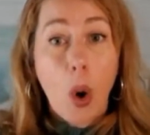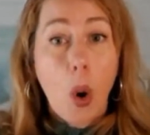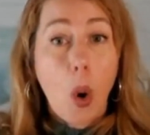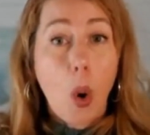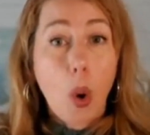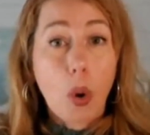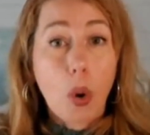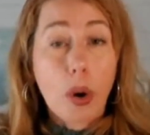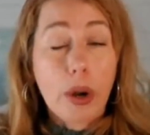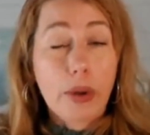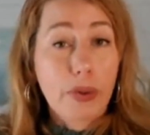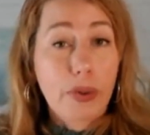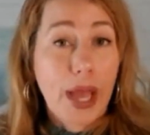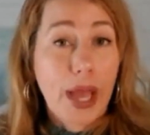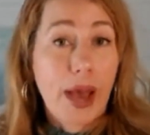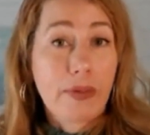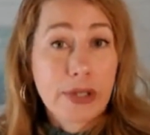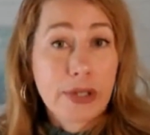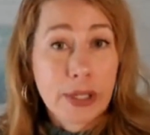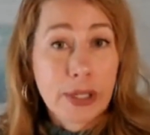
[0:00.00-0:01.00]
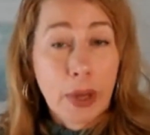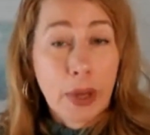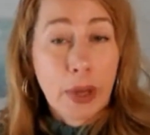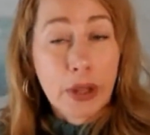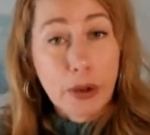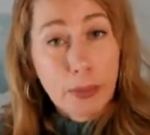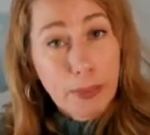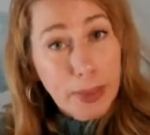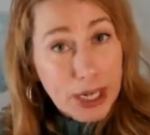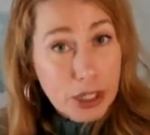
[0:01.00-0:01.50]
or if we have some
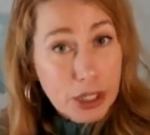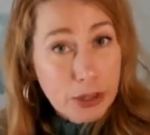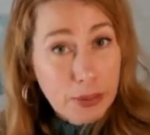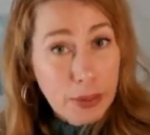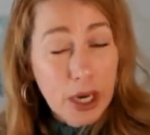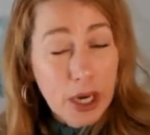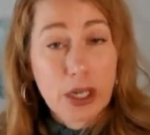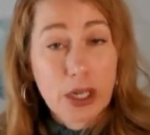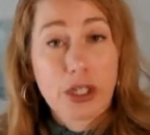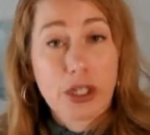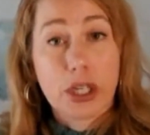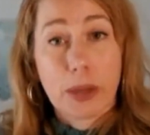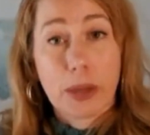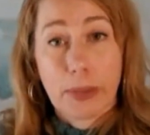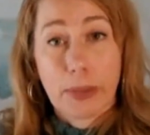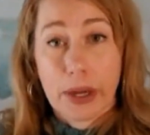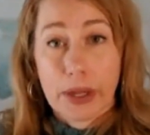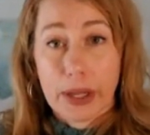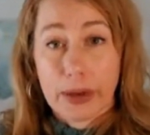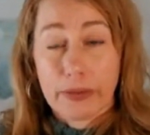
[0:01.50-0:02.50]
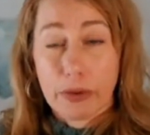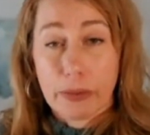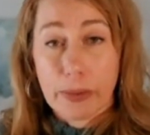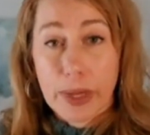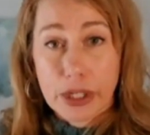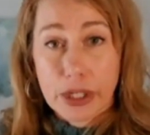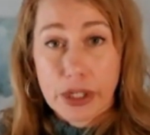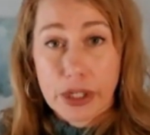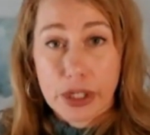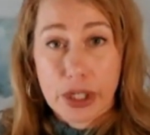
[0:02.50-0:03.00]
other benchmark to compare that
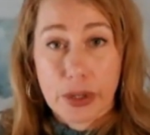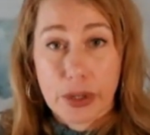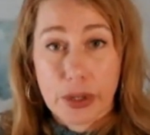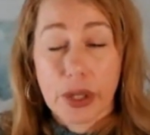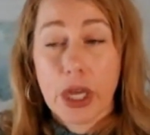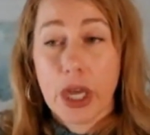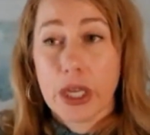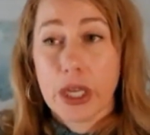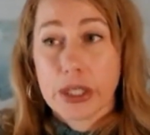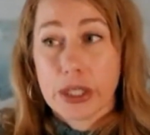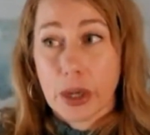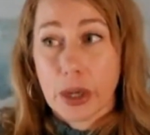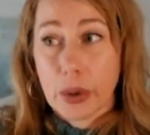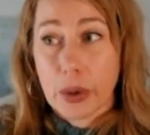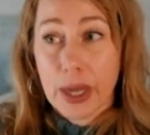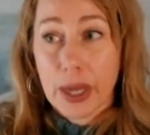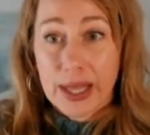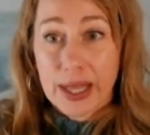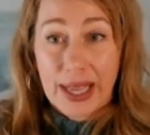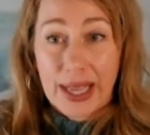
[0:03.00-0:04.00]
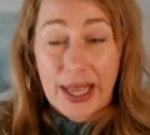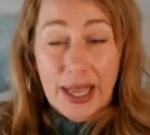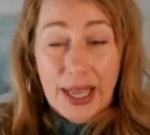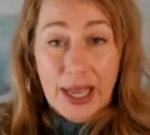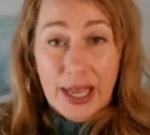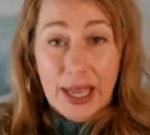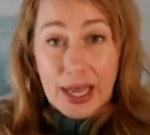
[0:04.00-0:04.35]
information to. So like